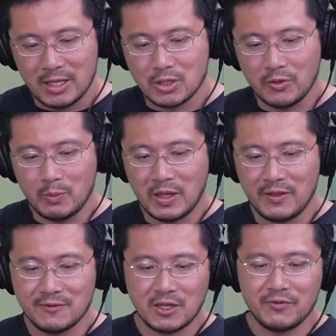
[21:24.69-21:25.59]
So they,
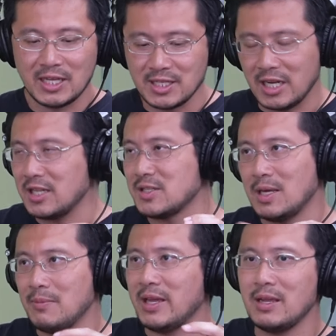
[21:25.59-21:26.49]
have sort of designated some
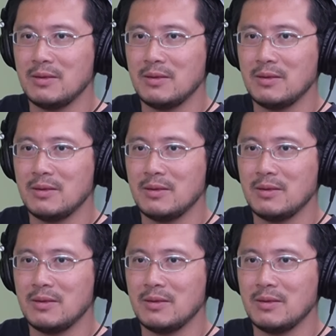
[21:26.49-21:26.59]
like